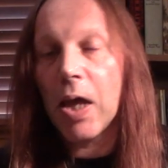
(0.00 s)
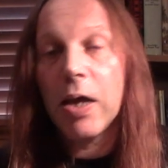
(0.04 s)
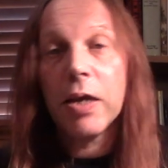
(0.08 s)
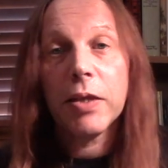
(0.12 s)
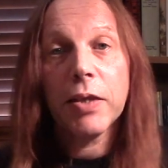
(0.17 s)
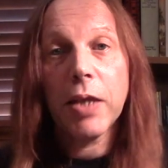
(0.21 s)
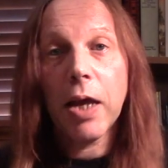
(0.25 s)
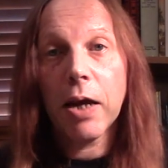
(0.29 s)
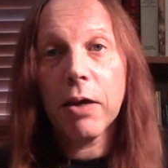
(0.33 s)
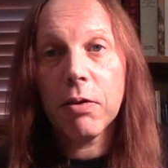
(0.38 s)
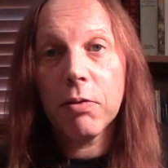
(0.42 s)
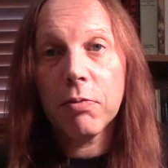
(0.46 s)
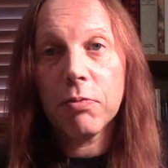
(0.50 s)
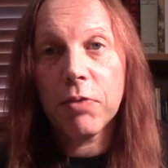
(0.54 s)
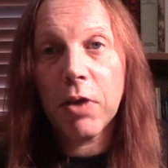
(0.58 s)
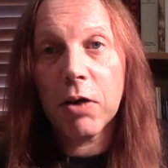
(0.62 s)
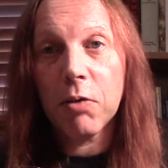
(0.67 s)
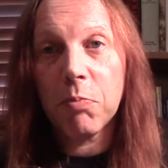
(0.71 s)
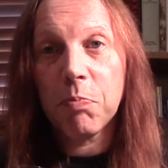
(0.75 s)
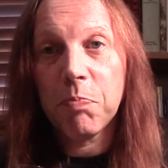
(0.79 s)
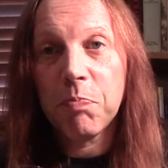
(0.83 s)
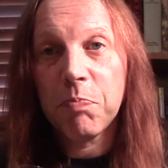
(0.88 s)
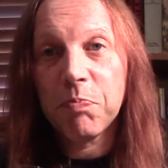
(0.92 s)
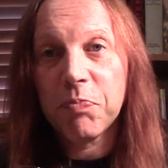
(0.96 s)
Now,
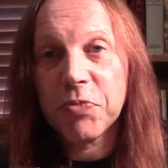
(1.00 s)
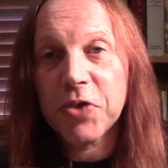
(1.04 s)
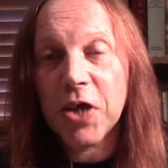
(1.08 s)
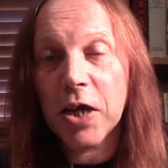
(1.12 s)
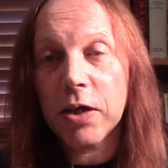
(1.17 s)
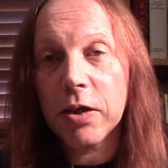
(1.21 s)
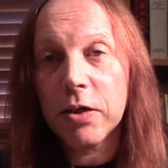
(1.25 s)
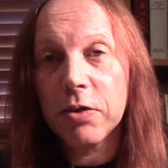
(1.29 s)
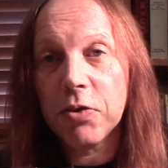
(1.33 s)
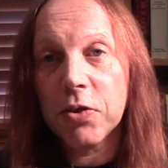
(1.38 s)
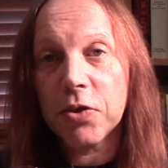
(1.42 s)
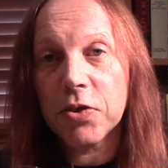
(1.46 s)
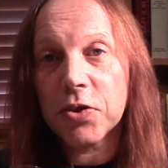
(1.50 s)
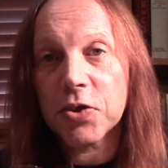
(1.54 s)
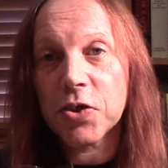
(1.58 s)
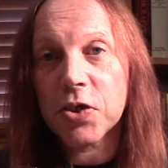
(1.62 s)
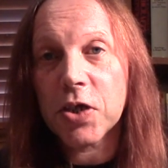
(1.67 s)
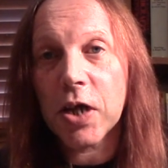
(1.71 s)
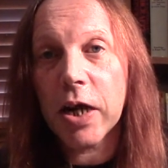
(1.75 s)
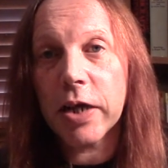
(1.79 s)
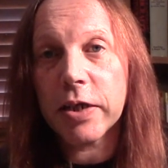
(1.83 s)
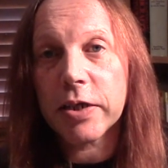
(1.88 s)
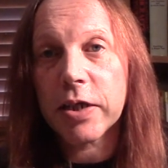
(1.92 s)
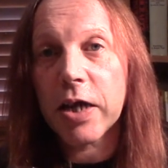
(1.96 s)
they'll tell you that the
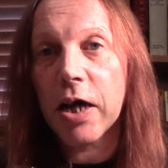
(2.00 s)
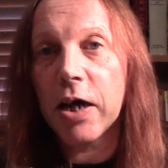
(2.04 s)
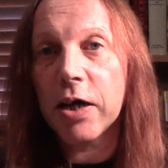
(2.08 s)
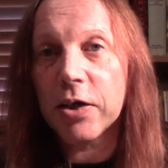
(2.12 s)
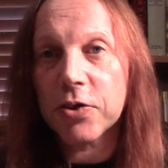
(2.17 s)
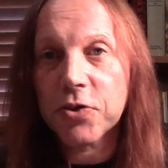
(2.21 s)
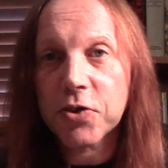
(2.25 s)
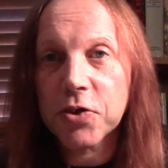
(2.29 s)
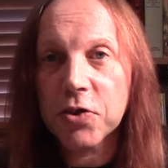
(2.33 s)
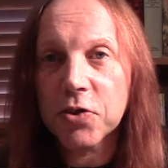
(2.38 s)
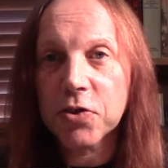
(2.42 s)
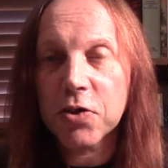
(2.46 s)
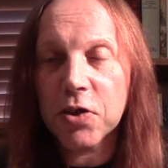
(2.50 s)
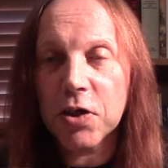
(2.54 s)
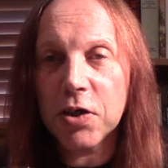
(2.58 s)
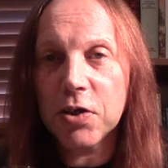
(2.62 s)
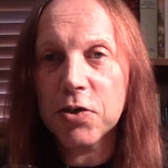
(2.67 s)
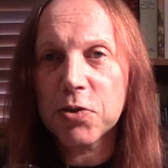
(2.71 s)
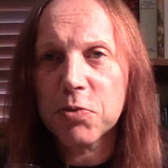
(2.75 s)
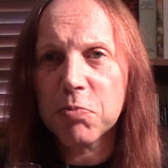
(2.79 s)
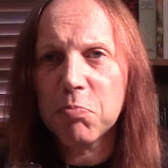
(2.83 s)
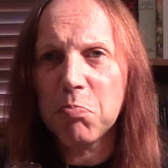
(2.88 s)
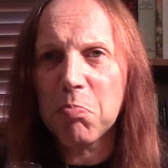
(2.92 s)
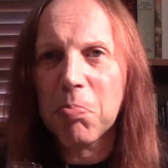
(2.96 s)
select cask
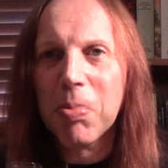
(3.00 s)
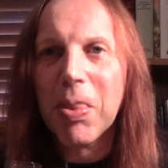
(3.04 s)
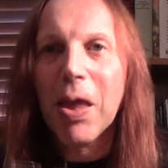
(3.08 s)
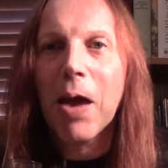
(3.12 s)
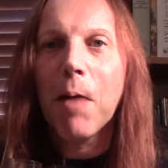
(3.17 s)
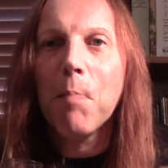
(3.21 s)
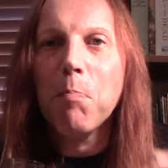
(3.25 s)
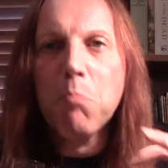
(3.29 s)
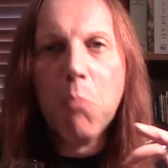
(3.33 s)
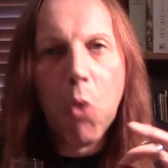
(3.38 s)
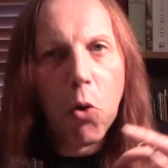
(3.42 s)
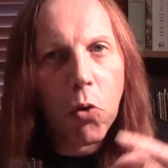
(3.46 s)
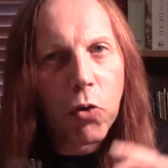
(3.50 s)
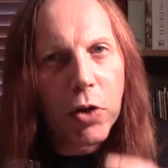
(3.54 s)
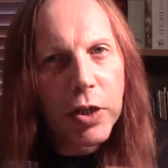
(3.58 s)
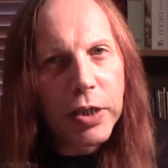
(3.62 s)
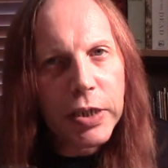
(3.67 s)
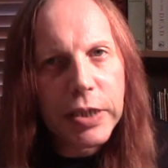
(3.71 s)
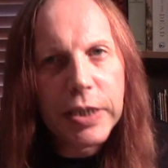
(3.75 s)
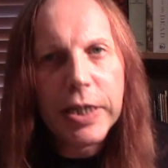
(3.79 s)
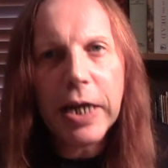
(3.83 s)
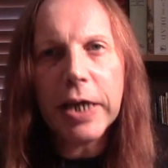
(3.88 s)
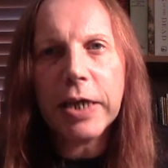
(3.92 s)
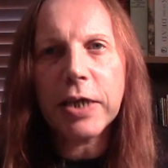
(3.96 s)
is more
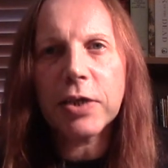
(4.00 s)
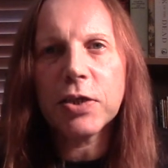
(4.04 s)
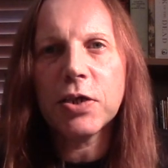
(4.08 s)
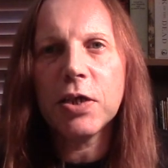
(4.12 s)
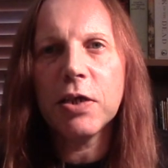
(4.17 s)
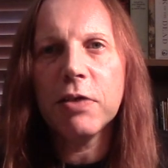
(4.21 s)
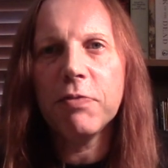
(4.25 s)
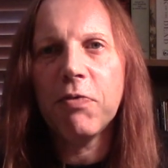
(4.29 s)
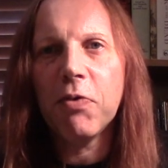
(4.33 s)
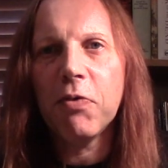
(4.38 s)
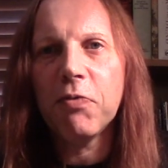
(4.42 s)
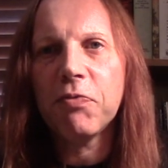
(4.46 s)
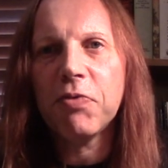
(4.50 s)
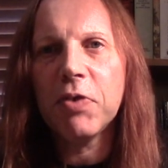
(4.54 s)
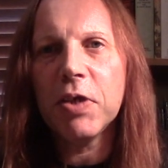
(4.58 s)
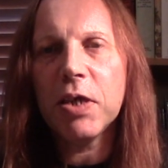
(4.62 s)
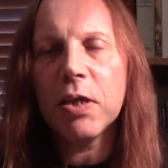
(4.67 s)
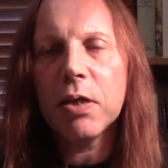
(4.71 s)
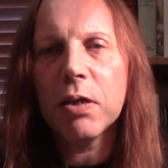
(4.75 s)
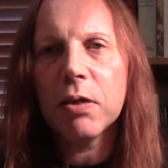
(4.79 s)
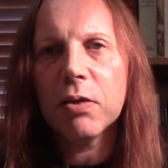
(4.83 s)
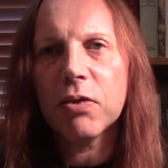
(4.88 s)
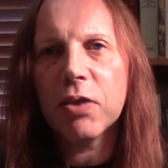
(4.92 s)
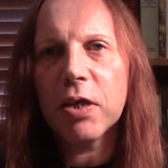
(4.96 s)
indicative of
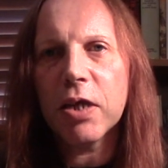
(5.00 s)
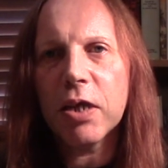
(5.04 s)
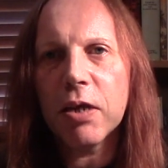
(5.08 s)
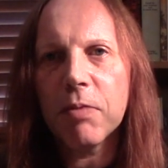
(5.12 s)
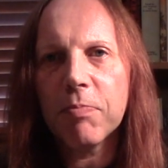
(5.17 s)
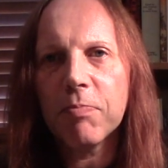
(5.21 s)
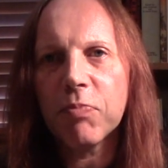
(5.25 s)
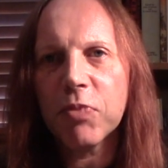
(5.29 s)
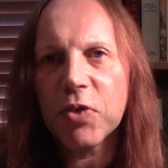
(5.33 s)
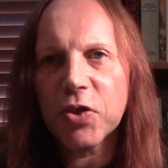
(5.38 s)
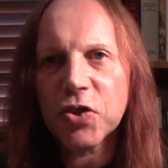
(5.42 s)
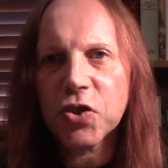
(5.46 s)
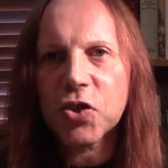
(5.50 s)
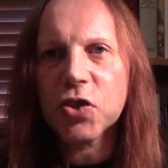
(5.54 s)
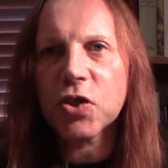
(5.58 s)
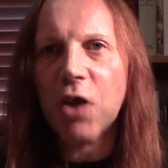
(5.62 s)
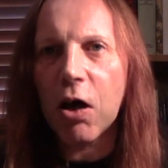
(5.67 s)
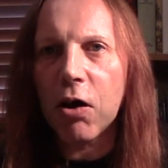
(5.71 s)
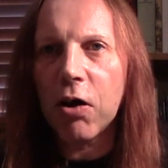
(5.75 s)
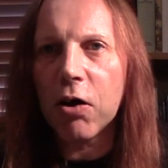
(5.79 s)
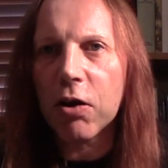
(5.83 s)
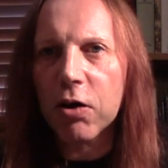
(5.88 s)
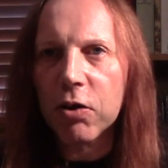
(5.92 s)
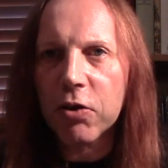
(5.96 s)
the
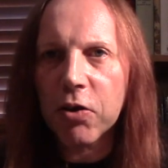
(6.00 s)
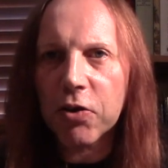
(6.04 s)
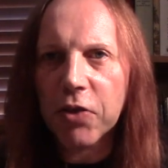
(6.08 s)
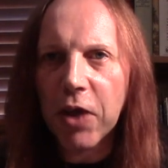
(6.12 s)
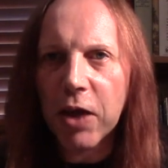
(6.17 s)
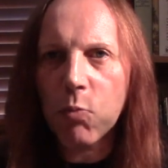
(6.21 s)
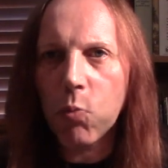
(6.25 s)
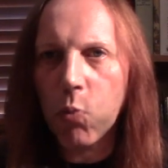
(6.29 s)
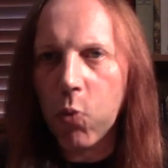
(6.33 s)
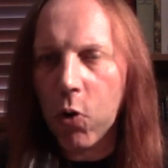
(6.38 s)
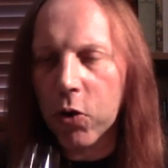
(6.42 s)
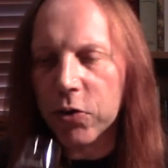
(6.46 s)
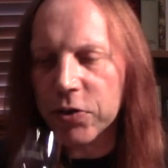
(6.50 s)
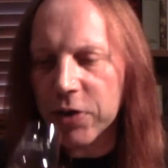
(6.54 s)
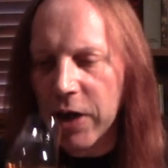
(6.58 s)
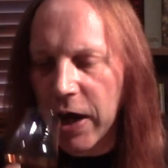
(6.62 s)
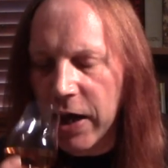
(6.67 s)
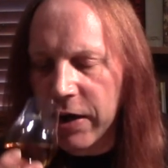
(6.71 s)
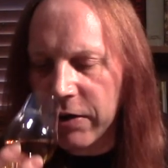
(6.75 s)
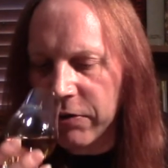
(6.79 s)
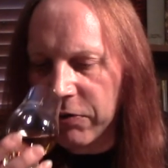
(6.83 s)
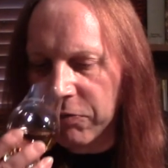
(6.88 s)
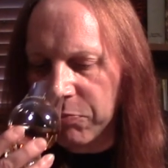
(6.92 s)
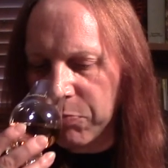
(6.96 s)
style that they want
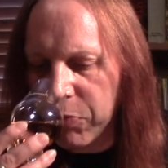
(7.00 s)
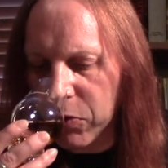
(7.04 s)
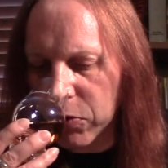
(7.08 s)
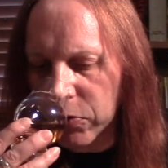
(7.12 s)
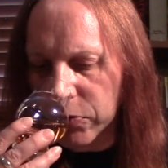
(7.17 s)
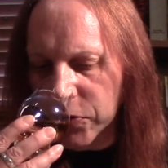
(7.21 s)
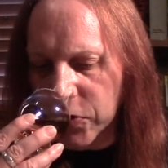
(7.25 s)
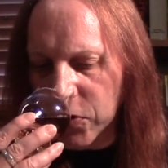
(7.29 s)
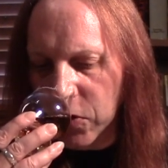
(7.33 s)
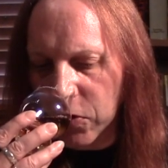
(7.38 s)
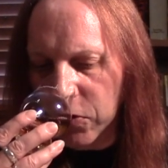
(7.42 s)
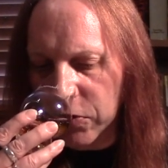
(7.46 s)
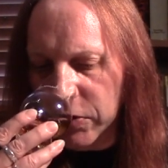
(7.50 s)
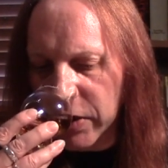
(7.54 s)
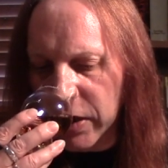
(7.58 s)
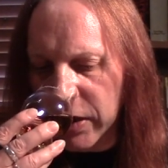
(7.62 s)
out of Paul John.